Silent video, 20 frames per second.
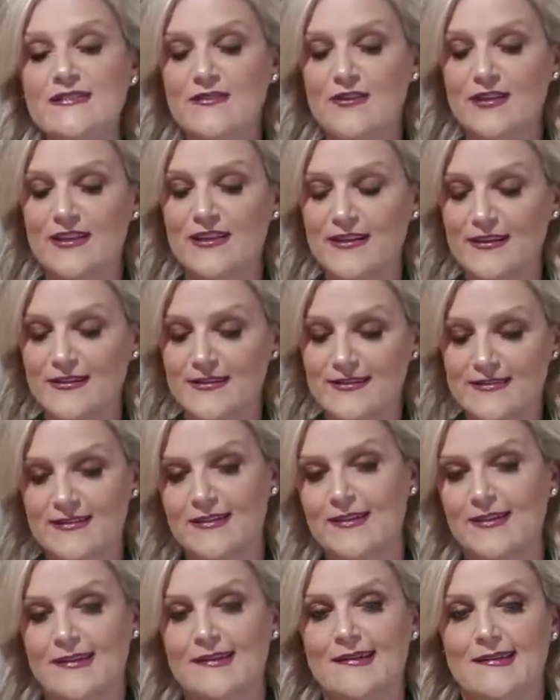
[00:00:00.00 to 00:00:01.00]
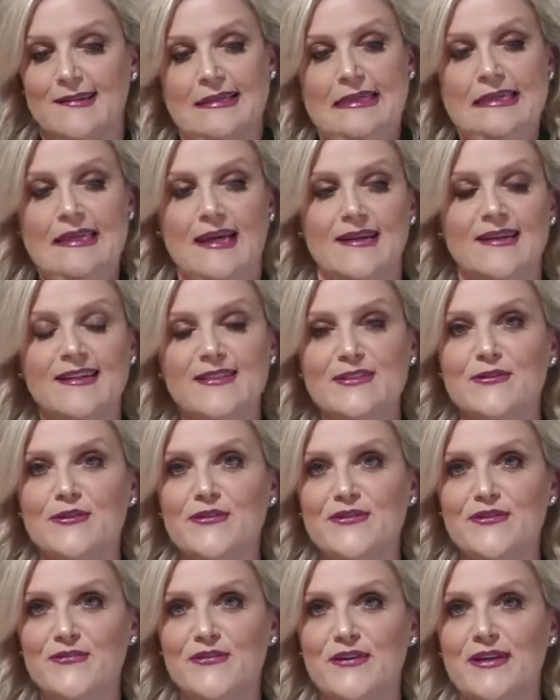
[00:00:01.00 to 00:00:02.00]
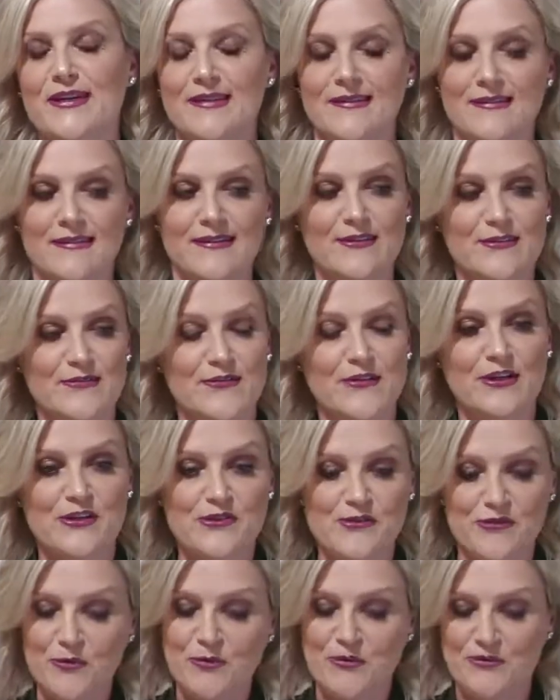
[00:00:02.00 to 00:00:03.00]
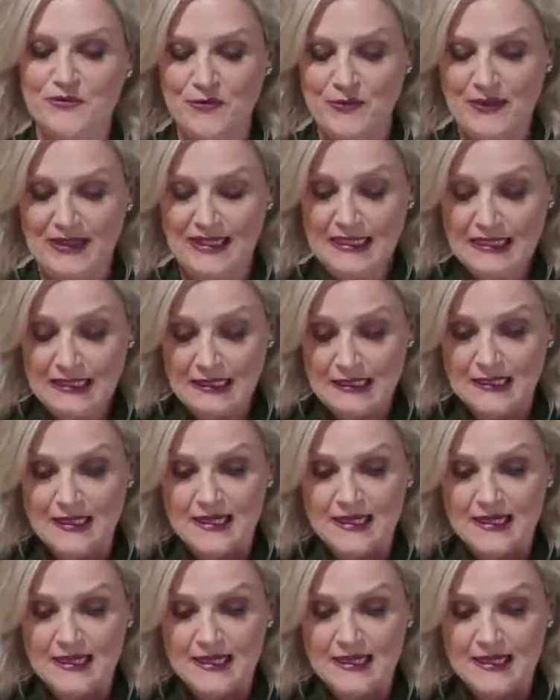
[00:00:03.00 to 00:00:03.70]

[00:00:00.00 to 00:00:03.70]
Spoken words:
I think it's lots of fun. It's very enjoyable for me.